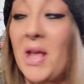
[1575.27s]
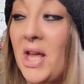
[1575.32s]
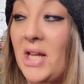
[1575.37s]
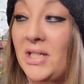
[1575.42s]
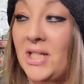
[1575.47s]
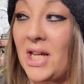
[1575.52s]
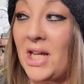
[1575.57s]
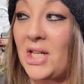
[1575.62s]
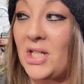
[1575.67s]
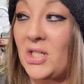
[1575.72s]

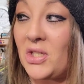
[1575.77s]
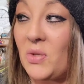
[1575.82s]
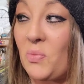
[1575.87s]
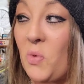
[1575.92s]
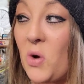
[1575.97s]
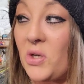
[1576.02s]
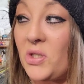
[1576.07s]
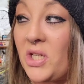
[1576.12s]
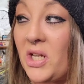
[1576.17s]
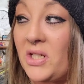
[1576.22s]
it is
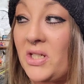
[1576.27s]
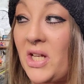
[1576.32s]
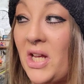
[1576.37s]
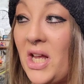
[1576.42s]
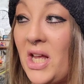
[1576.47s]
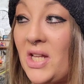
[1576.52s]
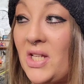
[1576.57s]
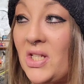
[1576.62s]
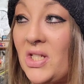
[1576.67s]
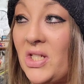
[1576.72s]
what it
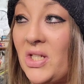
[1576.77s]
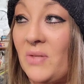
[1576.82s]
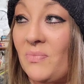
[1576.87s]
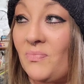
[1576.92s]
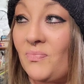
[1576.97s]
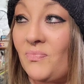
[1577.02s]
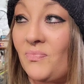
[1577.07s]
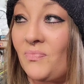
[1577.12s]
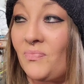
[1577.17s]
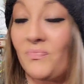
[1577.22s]
is.
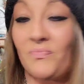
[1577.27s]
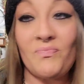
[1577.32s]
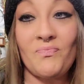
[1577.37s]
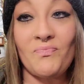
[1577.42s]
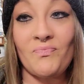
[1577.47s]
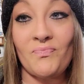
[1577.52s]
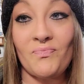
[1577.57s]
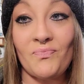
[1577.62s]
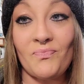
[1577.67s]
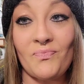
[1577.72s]

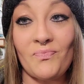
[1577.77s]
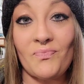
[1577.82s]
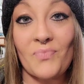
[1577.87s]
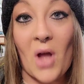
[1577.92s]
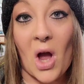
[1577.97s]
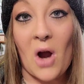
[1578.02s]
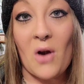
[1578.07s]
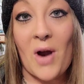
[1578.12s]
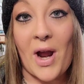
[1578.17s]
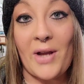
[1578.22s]

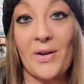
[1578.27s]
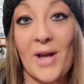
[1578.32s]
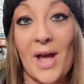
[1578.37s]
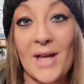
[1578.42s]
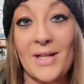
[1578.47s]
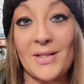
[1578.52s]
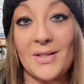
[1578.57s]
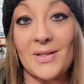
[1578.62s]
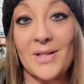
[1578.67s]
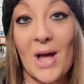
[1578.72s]
All right, you
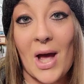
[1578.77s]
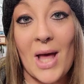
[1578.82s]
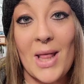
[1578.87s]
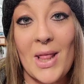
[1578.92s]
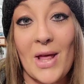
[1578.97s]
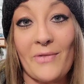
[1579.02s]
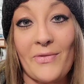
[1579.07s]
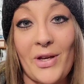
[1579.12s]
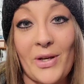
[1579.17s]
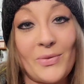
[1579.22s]
guys. I
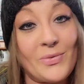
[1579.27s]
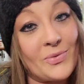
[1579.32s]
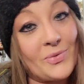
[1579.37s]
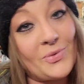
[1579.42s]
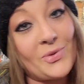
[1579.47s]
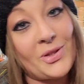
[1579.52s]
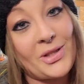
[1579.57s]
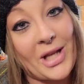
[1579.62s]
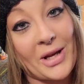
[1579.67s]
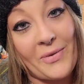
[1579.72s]
love you.
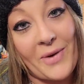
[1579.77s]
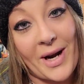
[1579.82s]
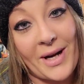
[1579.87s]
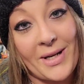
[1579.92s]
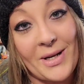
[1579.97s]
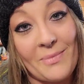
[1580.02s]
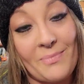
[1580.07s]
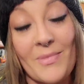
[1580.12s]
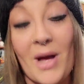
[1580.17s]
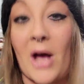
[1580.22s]
Stay
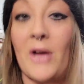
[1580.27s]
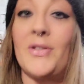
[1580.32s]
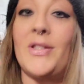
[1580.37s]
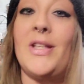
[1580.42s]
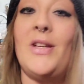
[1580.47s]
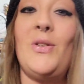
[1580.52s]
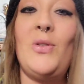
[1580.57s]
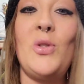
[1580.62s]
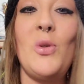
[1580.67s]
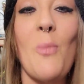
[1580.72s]
random. I'll
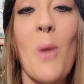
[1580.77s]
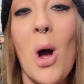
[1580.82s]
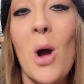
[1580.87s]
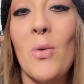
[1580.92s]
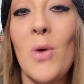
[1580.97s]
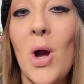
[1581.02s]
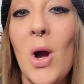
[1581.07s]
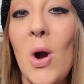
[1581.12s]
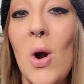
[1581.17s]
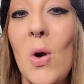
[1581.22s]
see you
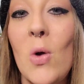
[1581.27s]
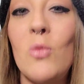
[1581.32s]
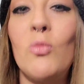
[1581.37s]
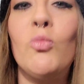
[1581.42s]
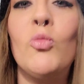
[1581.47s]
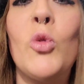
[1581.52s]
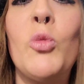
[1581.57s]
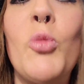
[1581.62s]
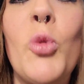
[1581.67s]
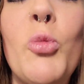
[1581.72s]
tomorrow.